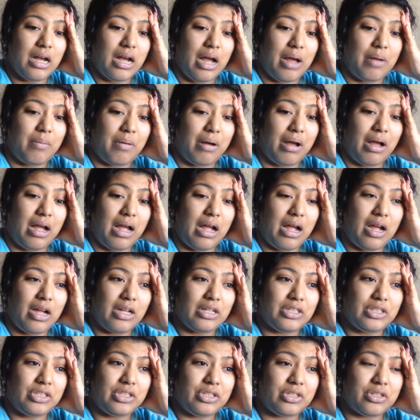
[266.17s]

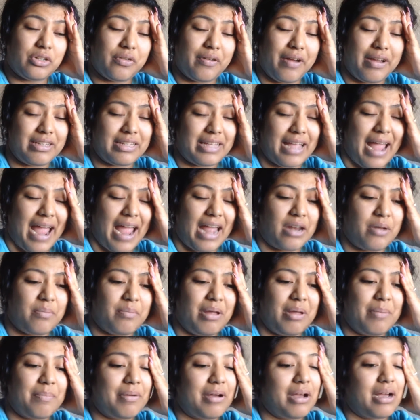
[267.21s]
watch Grey's
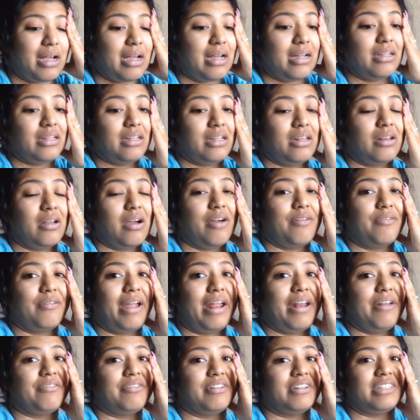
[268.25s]
Anatomy, but you know, I'm
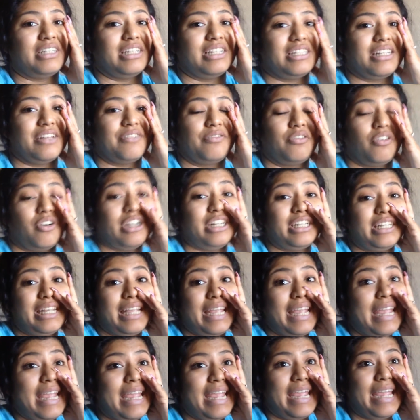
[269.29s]
waiting for season
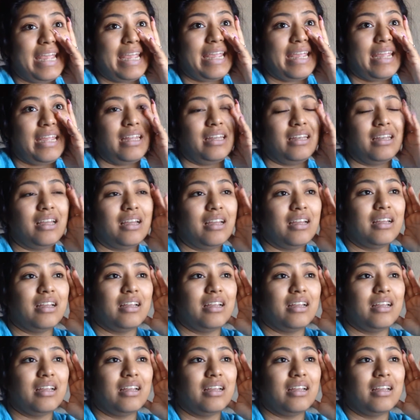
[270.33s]
14.